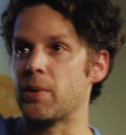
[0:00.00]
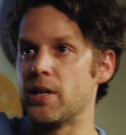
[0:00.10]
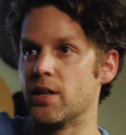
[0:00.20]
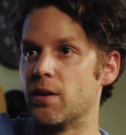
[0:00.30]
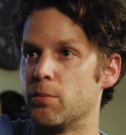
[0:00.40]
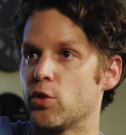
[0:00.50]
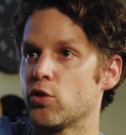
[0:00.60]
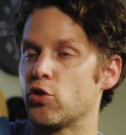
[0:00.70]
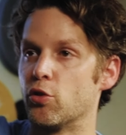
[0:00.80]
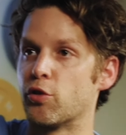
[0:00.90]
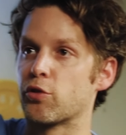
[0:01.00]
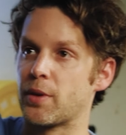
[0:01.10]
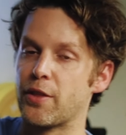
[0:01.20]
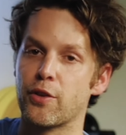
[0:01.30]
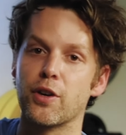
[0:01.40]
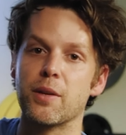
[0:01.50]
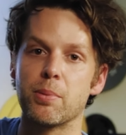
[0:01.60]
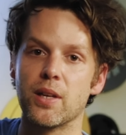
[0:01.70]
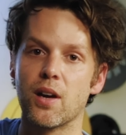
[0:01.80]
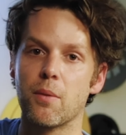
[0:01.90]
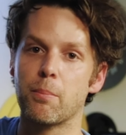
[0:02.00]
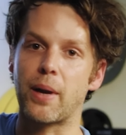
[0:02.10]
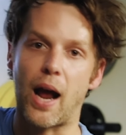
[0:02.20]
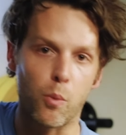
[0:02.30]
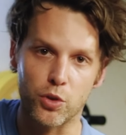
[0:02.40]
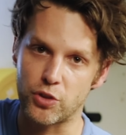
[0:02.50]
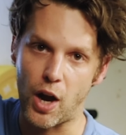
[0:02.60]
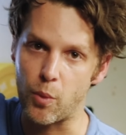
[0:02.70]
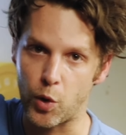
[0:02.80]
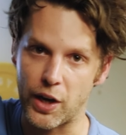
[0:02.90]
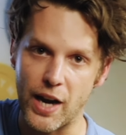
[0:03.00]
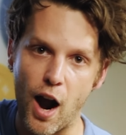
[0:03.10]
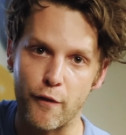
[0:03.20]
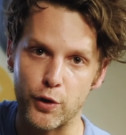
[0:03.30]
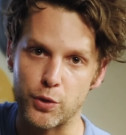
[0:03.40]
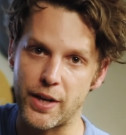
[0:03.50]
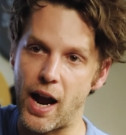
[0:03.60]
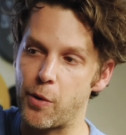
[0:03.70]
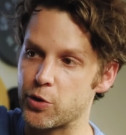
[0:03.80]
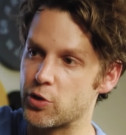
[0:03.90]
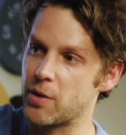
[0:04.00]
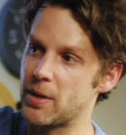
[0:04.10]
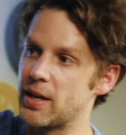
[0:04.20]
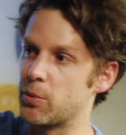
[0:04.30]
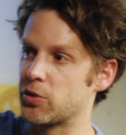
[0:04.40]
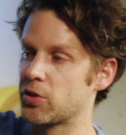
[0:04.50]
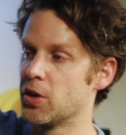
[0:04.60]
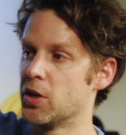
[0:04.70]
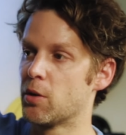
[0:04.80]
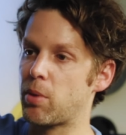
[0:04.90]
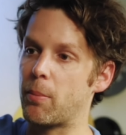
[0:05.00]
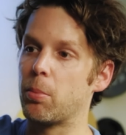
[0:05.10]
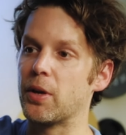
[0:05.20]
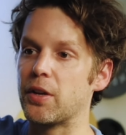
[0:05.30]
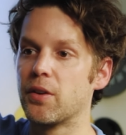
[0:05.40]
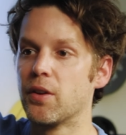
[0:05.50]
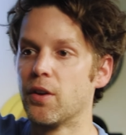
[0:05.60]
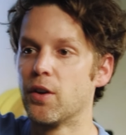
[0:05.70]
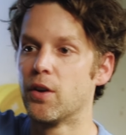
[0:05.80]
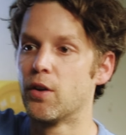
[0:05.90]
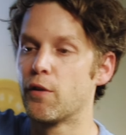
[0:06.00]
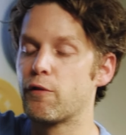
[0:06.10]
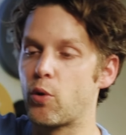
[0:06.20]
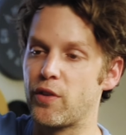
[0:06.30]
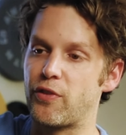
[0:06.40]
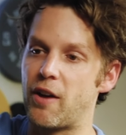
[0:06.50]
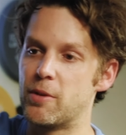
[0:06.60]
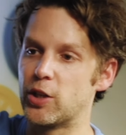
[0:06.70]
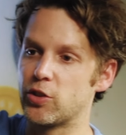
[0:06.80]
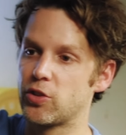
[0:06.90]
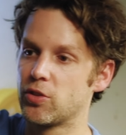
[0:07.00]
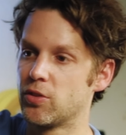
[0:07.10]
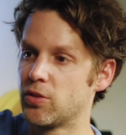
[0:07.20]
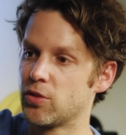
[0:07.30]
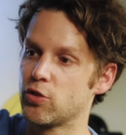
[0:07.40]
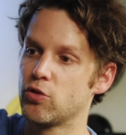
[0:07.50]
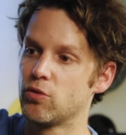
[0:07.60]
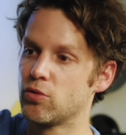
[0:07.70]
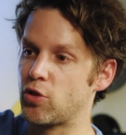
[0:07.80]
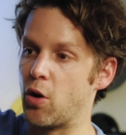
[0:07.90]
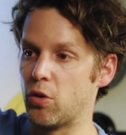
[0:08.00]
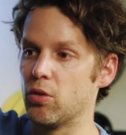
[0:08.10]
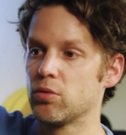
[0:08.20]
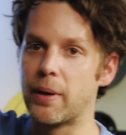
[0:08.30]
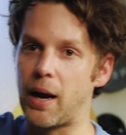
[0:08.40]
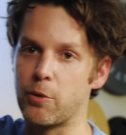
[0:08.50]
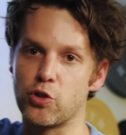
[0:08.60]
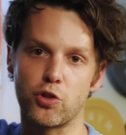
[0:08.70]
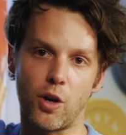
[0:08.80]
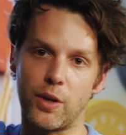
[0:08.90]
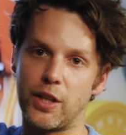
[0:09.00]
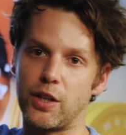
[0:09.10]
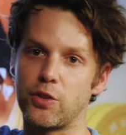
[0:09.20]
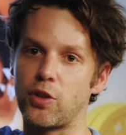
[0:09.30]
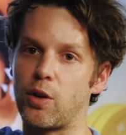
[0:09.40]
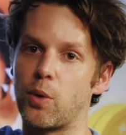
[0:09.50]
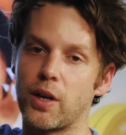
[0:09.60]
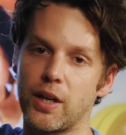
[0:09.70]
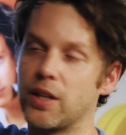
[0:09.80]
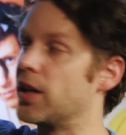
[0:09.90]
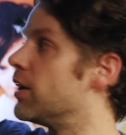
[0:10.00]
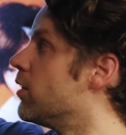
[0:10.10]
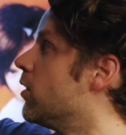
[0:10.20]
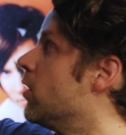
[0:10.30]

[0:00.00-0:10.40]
p.m. to 3:30 p.m., but I was not working out for 3 hours, you know what I mean? It was probably 45 minutes total, but I would just go in there and start working and then